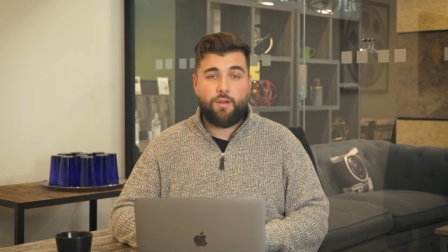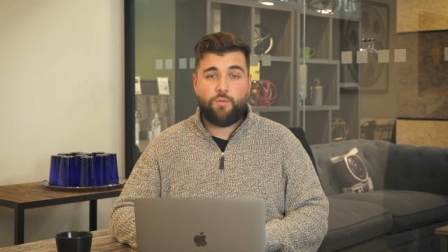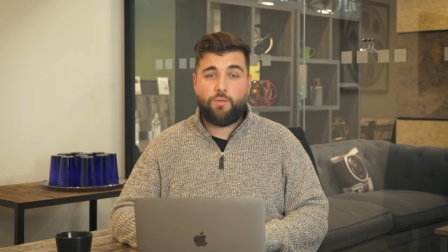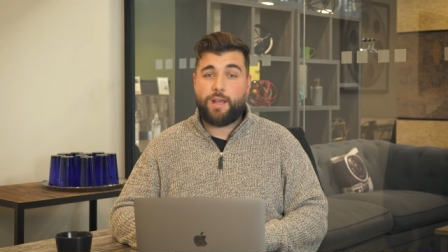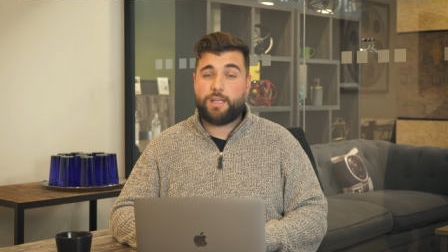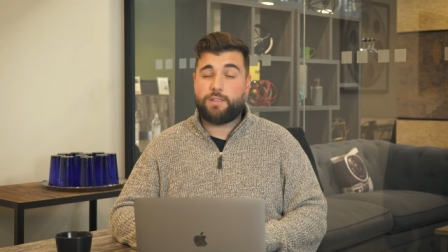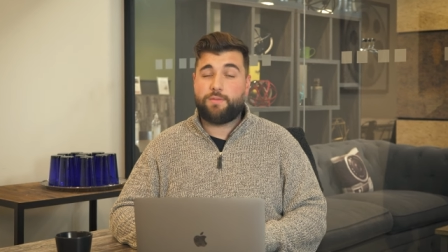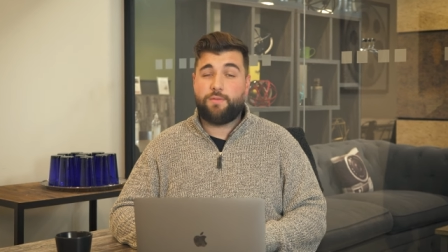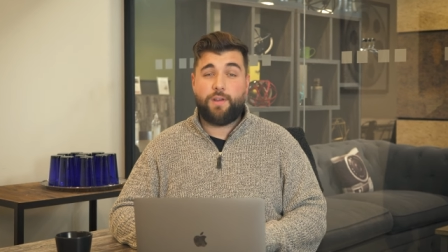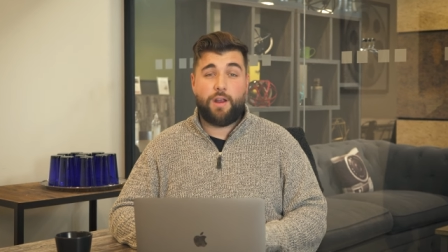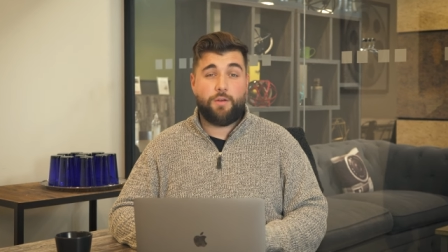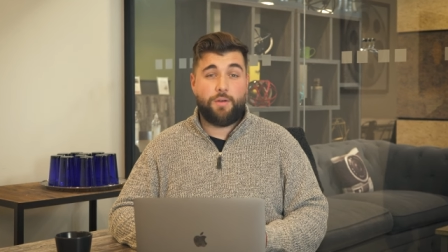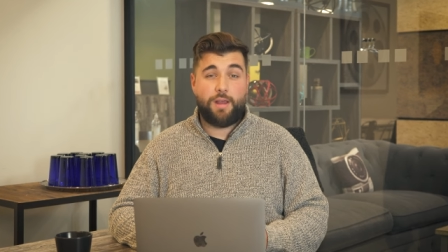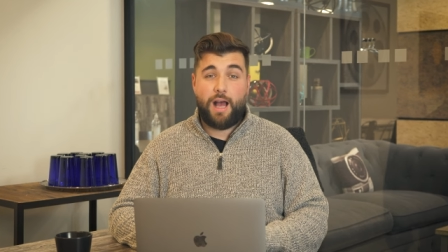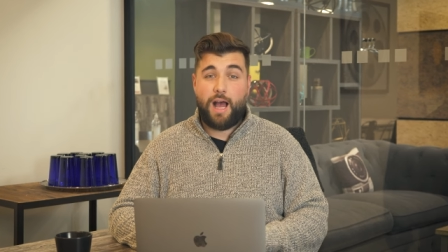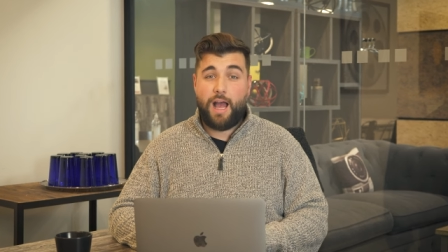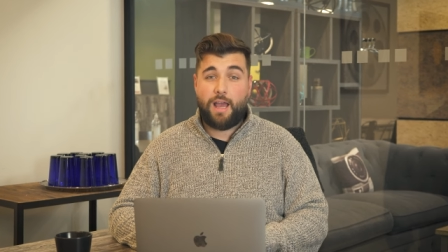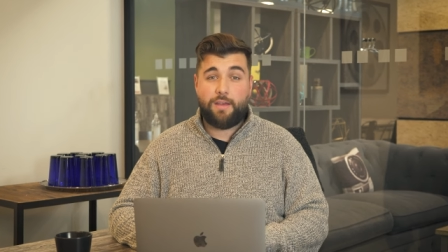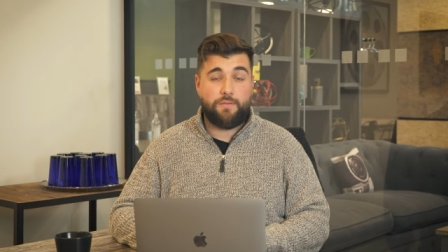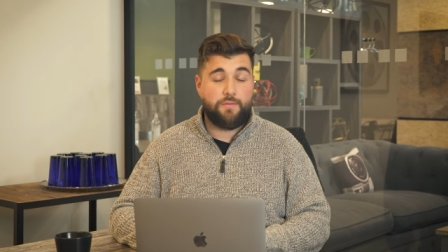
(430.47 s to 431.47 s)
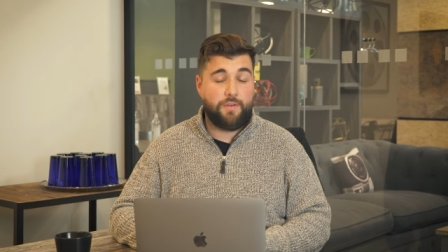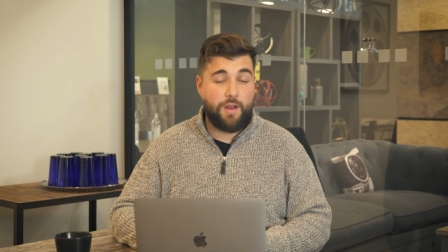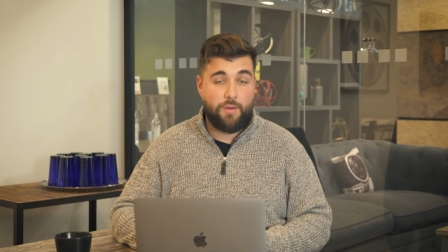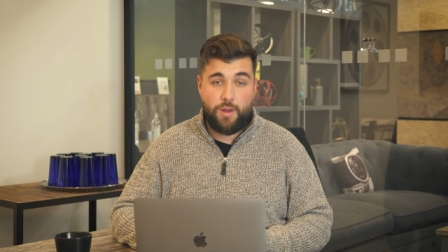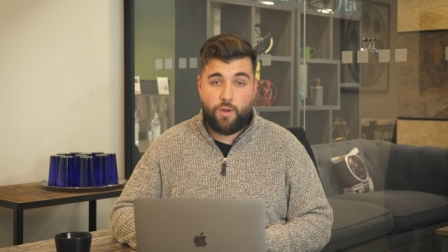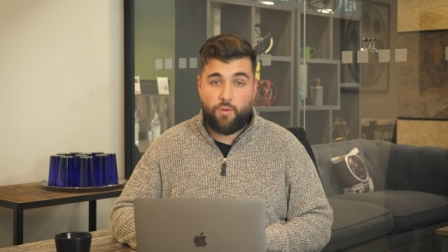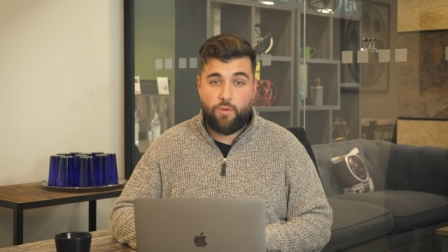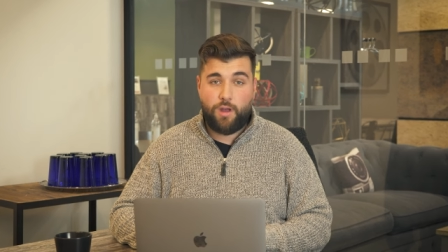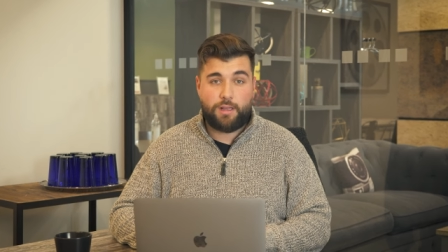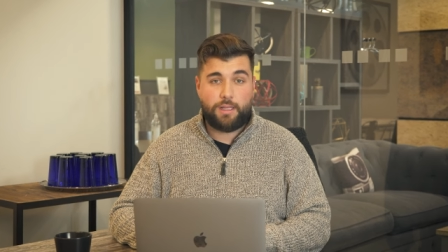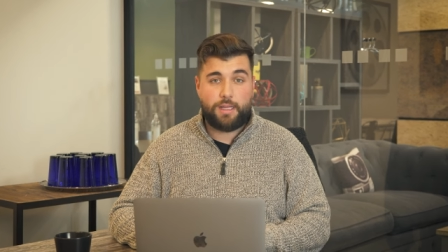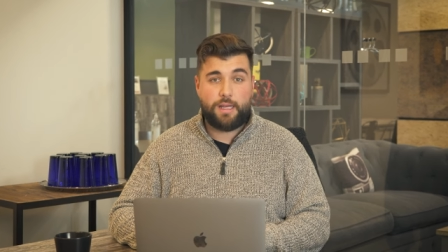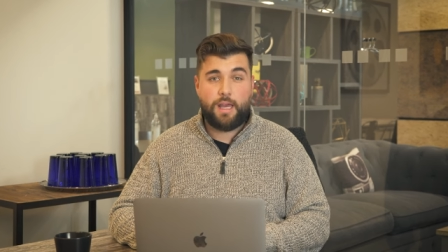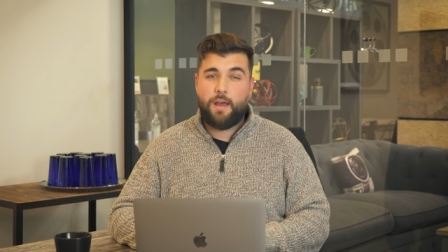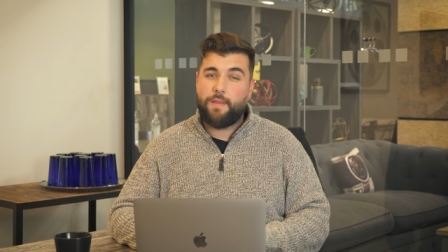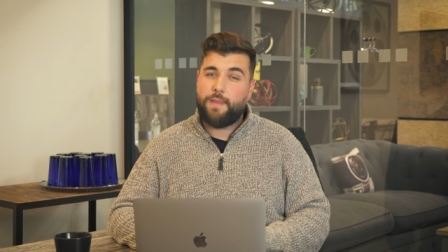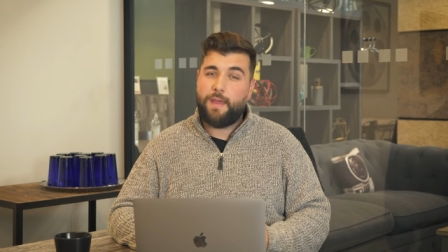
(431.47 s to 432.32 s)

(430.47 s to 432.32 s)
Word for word: It ranks very high, very quickly.